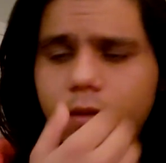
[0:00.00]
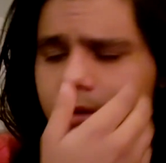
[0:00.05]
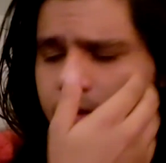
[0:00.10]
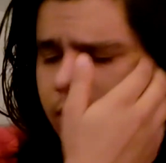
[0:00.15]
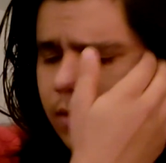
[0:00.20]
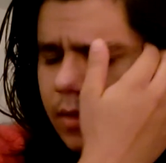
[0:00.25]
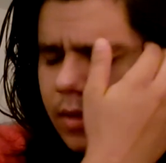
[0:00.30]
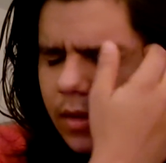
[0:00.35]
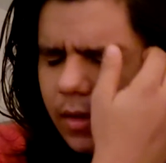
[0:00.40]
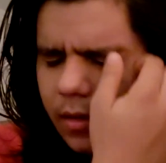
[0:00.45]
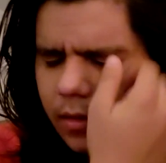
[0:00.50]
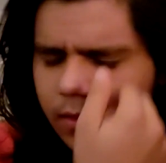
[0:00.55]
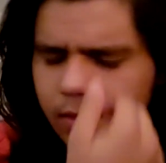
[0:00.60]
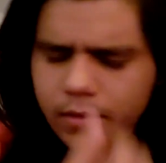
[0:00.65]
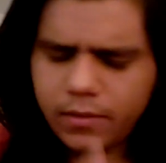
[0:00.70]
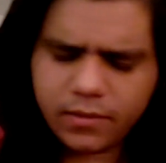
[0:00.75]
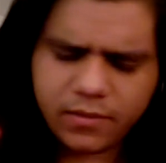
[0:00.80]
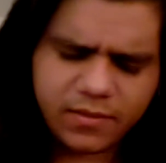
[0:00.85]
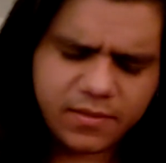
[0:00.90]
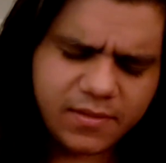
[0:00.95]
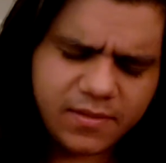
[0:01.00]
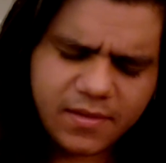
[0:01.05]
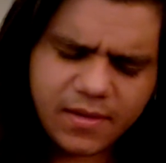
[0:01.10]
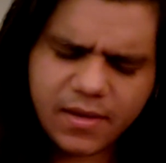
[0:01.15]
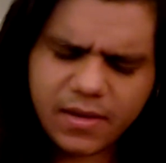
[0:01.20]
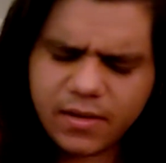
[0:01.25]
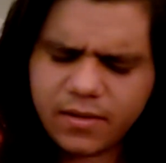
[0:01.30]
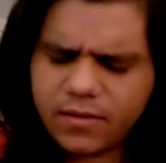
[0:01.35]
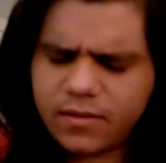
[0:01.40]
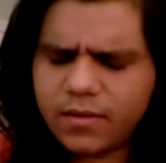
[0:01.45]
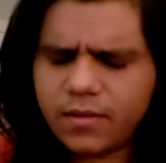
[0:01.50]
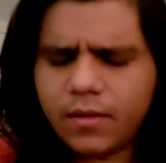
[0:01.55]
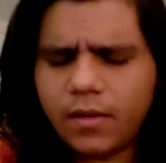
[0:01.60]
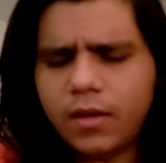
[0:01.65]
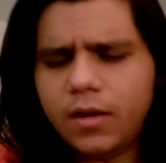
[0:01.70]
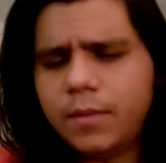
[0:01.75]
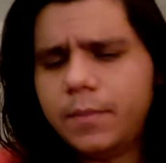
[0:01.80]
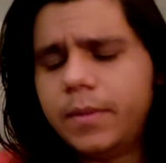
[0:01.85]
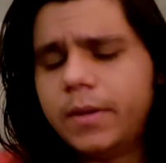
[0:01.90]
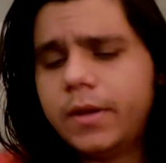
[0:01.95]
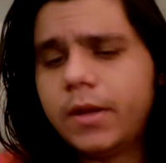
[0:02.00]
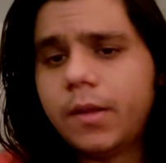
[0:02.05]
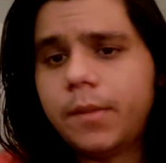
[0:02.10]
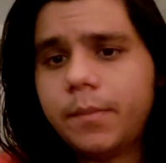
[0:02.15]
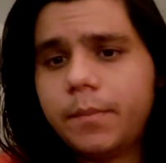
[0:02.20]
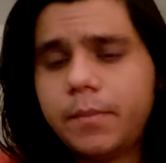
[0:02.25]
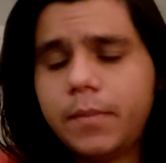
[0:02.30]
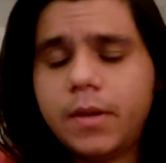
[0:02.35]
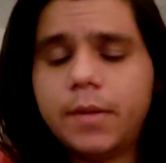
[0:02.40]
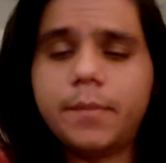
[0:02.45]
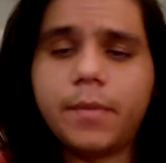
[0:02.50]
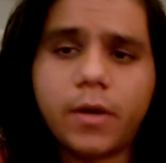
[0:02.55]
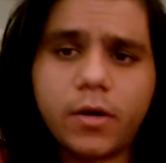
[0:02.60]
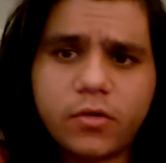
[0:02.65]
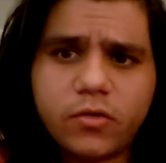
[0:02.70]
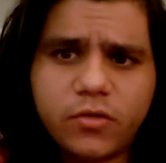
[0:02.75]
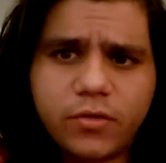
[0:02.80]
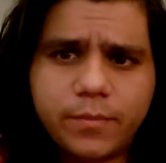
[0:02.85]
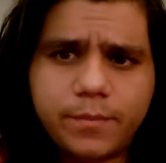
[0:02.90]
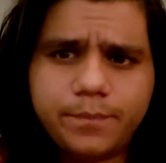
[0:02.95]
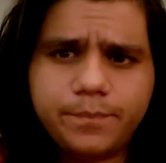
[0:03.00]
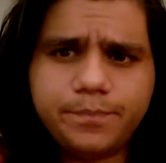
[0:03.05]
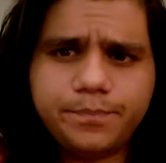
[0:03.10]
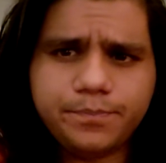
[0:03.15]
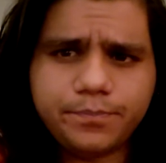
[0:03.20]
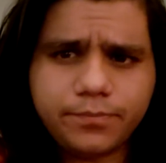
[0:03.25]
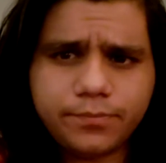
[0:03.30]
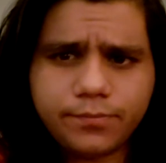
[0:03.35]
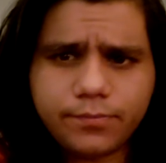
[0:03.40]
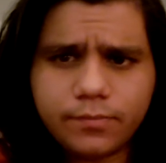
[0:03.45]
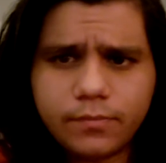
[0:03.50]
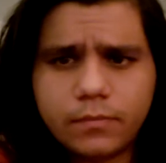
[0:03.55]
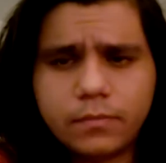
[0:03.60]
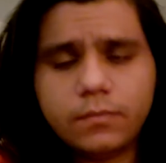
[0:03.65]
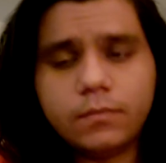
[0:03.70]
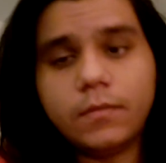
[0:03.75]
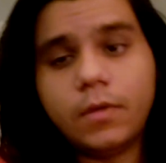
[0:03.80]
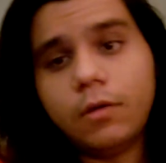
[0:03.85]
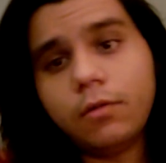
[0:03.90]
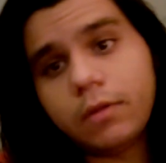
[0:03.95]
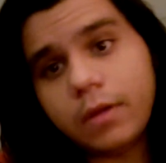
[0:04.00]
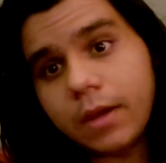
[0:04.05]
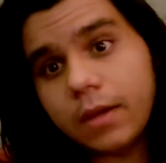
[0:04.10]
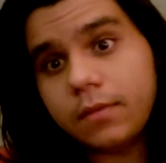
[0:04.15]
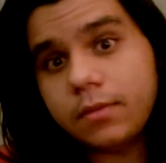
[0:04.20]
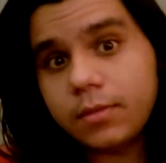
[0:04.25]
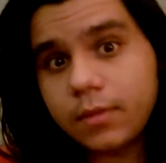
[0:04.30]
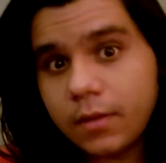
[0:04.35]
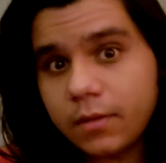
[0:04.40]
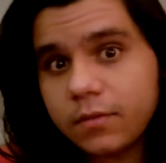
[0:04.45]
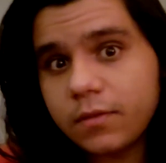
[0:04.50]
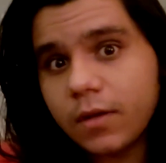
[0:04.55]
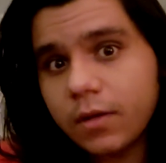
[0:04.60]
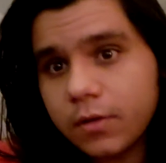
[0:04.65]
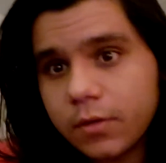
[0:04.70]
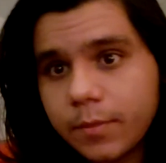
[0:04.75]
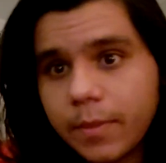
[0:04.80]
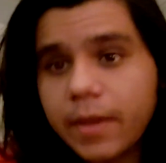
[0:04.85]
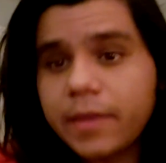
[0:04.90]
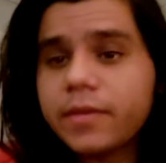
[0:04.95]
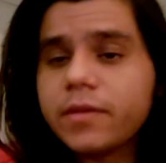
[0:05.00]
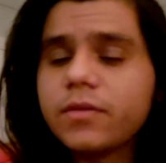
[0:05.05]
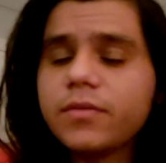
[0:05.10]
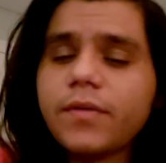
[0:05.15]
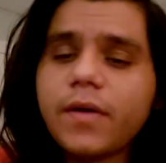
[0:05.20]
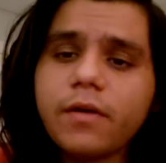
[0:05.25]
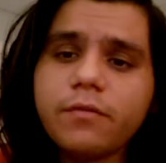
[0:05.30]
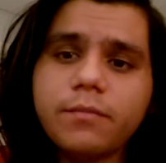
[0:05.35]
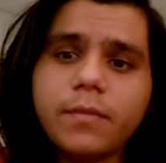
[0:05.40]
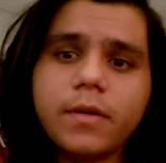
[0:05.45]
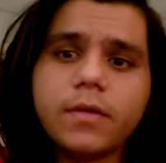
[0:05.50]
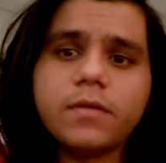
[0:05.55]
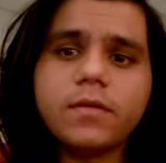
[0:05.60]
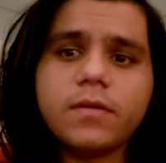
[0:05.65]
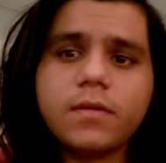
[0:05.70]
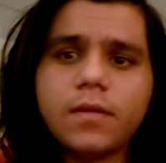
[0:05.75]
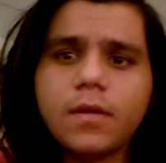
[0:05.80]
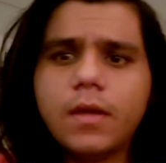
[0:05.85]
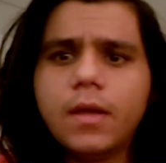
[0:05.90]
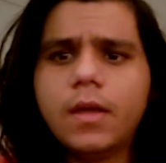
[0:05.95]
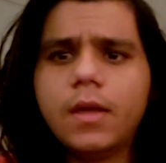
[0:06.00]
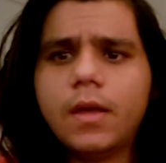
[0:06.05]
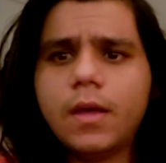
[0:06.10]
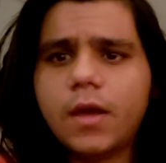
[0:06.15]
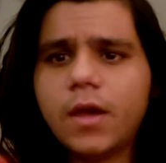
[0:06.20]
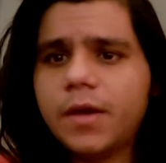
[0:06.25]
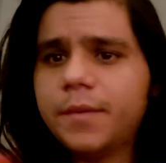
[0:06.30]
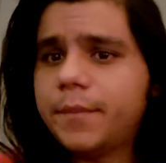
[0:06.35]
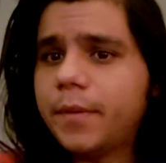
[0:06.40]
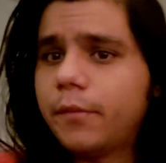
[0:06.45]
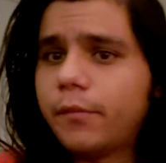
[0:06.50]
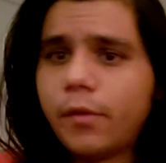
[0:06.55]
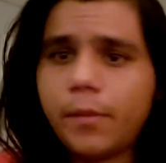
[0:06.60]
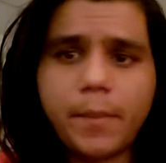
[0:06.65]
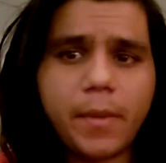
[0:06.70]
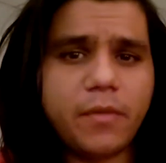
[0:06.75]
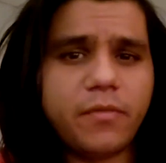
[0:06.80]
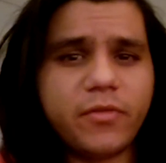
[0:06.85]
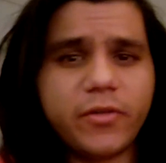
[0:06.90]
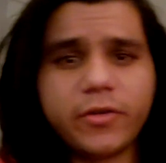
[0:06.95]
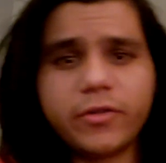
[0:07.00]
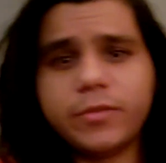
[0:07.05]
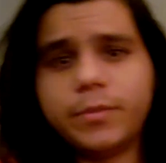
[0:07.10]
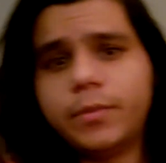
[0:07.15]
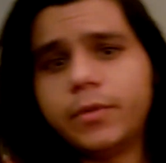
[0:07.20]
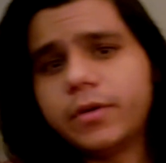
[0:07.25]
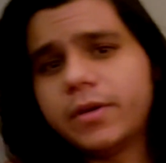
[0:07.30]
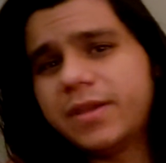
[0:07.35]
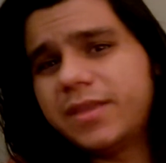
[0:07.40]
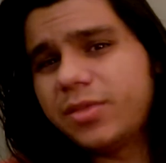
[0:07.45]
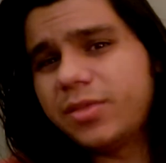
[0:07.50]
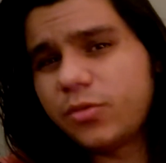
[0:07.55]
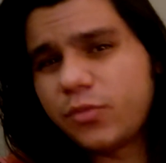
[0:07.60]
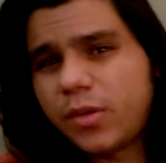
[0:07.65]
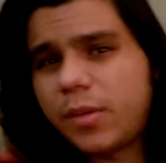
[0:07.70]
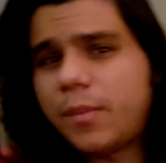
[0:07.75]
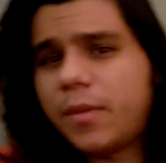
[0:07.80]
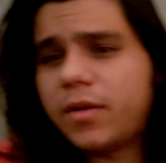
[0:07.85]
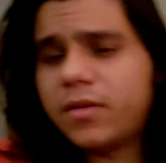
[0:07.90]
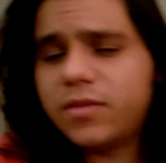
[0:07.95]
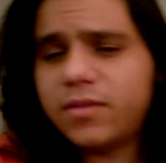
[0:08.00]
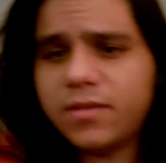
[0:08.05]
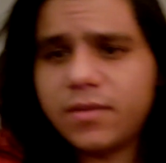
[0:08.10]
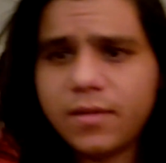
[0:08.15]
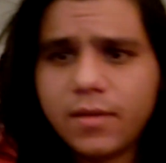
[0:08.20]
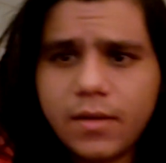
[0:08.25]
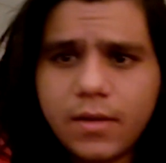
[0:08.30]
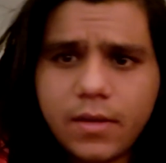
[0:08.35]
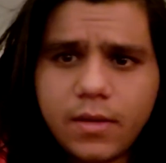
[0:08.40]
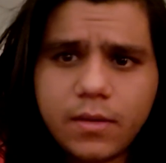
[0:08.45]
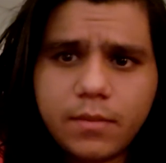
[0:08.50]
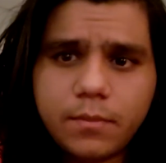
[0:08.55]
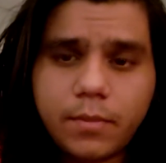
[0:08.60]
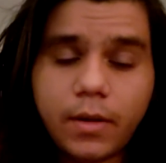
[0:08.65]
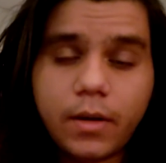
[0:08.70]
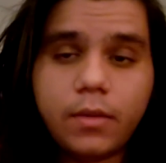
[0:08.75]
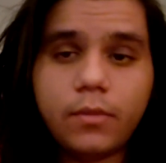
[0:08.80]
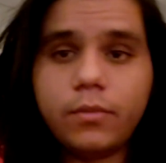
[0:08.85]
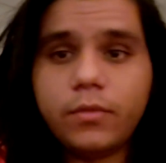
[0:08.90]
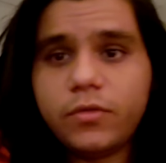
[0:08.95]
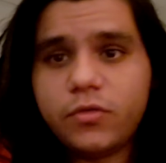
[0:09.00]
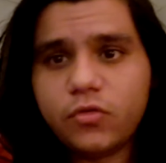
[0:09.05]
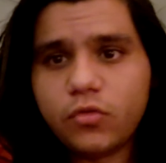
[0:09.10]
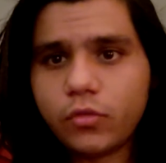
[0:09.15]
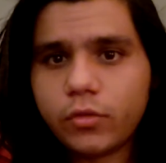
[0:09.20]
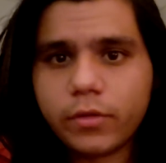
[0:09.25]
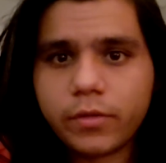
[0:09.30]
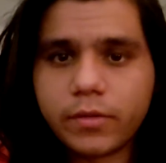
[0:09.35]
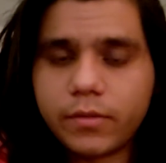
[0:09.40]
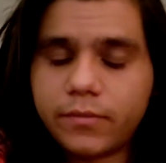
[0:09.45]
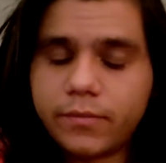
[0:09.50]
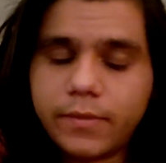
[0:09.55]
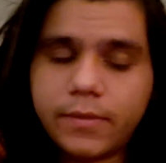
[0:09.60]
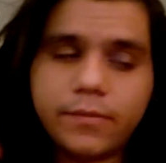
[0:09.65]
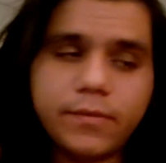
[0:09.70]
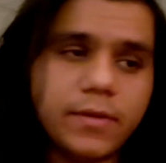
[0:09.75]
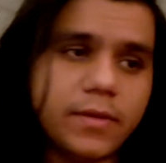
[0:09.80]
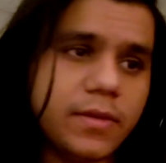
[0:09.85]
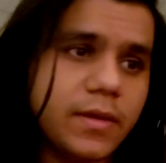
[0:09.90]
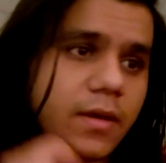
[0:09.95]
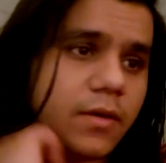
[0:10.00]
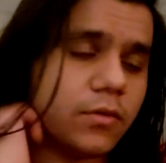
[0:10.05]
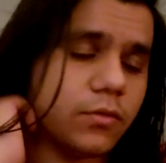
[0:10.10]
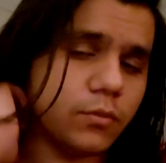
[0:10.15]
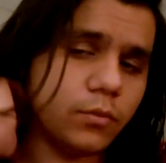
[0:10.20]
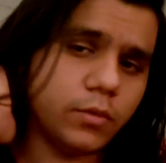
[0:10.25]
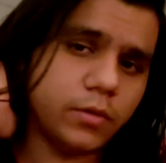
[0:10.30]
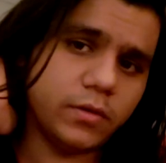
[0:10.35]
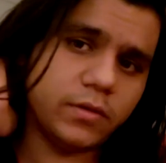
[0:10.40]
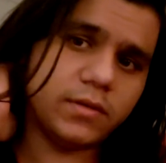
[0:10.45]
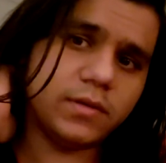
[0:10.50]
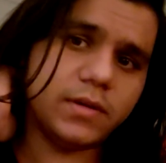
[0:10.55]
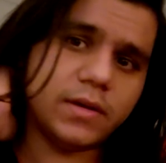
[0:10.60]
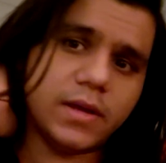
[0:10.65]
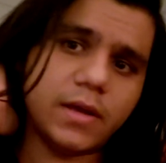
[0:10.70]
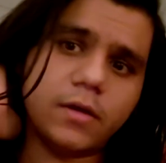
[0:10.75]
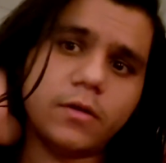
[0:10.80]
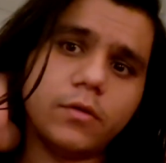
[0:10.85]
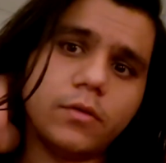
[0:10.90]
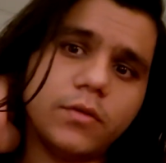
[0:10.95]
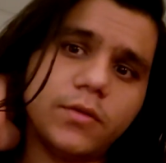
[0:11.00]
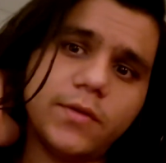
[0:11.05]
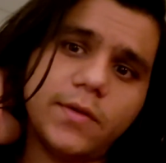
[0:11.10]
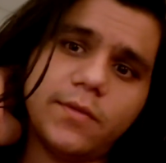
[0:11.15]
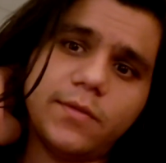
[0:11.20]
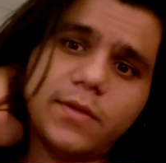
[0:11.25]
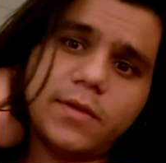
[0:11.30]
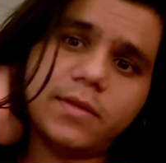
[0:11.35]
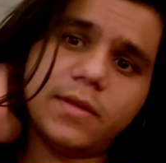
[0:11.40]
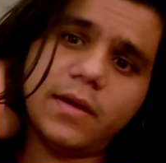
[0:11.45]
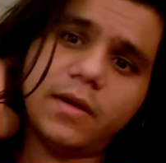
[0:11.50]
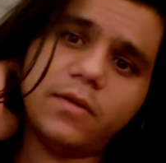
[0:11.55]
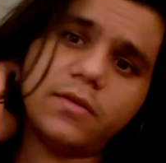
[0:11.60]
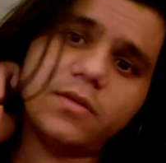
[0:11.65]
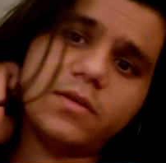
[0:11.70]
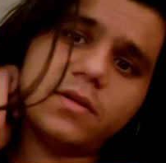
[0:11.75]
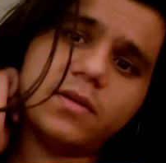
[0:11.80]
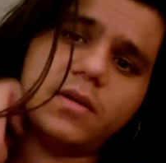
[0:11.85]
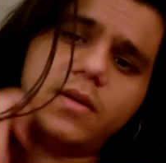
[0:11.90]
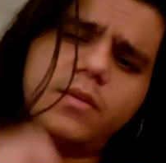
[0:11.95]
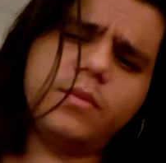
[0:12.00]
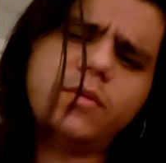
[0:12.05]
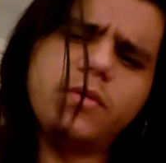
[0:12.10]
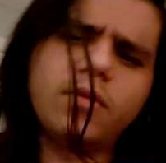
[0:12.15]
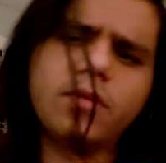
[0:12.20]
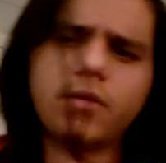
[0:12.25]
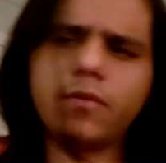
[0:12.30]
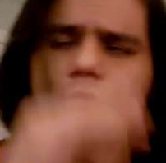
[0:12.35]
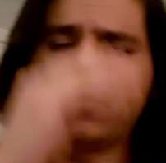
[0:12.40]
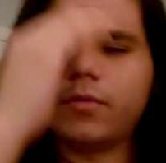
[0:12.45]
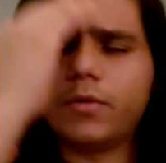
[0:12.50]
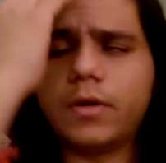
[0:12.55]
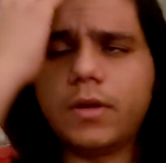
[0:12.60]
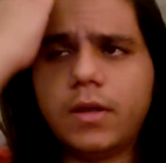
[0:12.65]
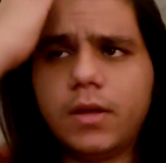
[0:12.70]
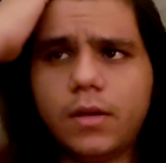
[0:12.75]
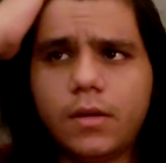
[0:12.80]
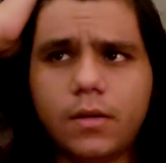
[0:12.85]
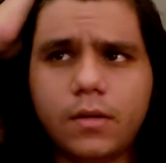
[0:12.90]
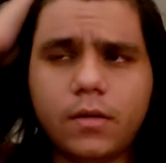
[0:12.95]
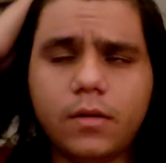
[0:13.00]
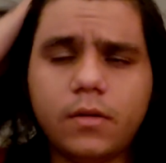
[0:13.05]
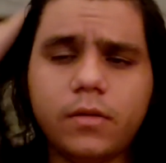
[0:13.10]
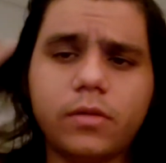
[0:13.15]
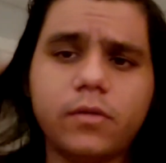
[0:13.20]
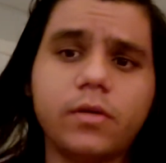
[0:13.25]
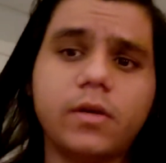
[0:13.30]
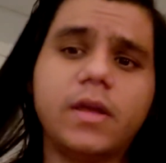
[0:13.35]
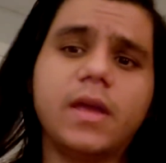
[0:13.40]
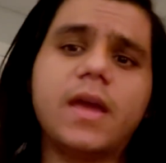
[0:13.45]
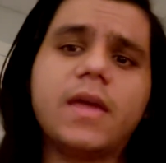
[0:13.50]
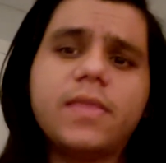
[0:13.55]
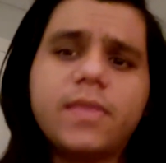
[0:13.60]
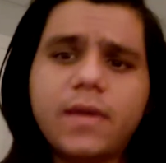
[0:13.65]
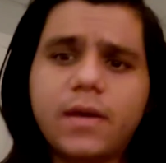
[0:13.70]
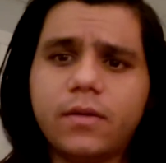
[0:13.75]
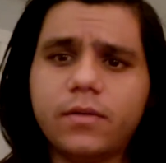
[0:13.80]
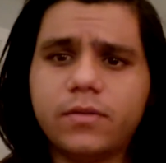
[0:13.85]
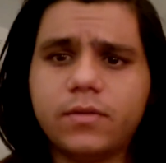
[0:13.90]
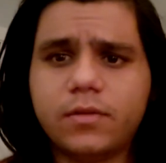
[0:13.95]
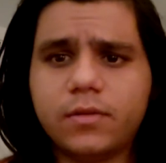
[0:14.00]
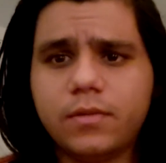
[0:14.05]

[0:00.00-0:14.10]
yeah, it said I'm going to be done in March. Okay, that's not too bad. That's five months. Um, I wrote my first book in three months, but it was shorter than 50,000 words. Nano is 50,000. It was only 40 or 38,000.